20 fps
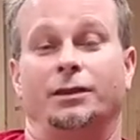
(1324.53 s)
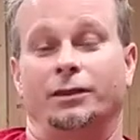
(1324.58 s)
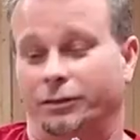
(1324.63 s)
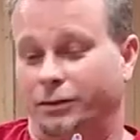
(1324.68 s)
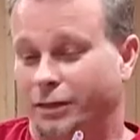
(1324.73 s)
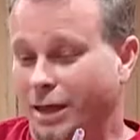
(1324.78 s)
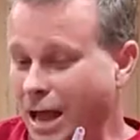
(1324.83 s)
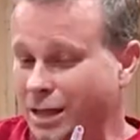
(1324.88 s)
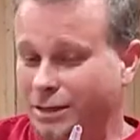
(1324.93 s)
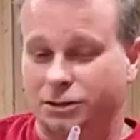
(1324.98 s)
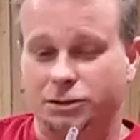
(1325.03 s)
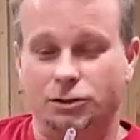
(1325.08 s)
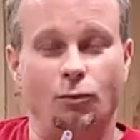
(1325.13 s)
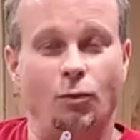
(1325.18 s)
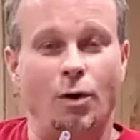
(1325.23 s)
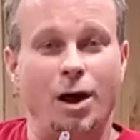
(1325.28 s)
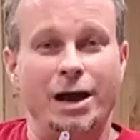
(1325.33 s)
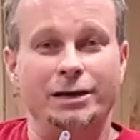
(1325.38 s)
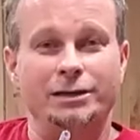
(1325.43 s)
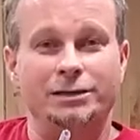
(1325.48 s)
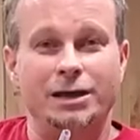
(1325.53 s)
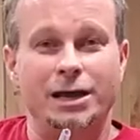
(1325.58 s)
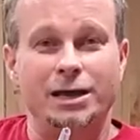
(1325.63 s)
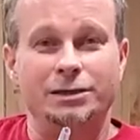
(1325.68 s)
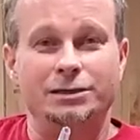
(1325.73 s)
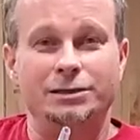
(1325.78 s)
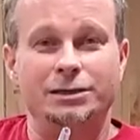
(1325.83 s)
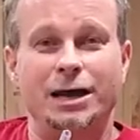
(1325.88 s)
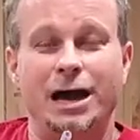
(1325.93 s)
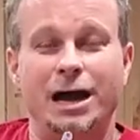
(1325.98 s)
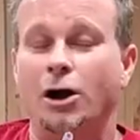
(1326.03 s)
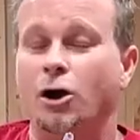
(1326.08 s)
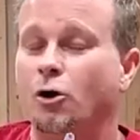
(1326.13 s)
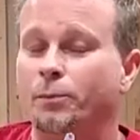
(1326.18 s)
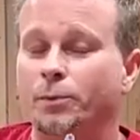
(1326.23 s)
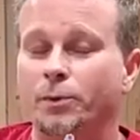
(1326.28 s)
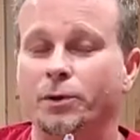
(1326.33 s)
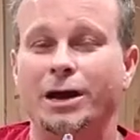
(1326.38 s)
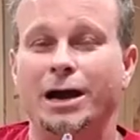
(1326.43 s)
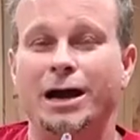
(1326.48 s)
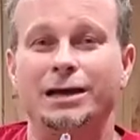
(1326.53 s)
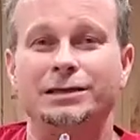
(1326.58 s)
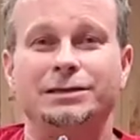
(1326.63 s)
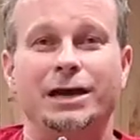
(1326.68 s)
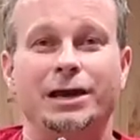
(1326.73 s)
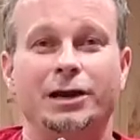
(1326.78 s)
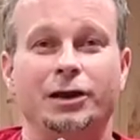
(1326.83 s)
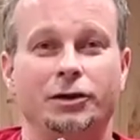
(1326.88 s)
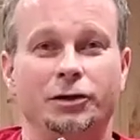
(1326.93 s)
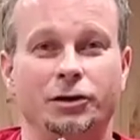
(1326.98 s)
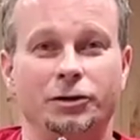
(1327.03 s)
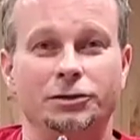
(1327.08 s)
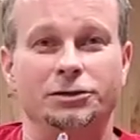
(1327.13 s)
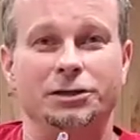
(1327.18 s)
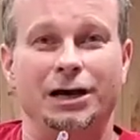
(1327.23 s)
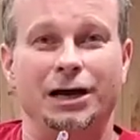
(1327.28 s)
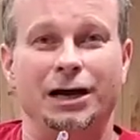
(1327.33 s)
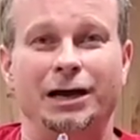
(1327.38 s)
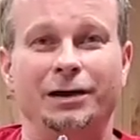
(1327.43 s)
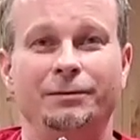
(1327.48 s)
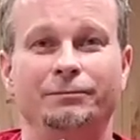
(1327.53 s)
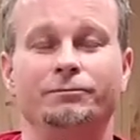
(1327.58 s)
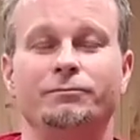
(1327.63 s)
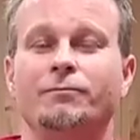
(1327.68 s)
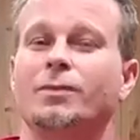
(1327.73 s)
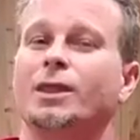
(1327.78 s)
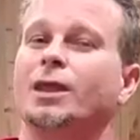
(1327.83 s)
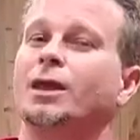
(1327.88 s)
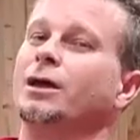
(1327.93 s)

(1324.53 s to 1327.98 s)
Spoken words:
That's the wine tasting. I hope you guys had a good time.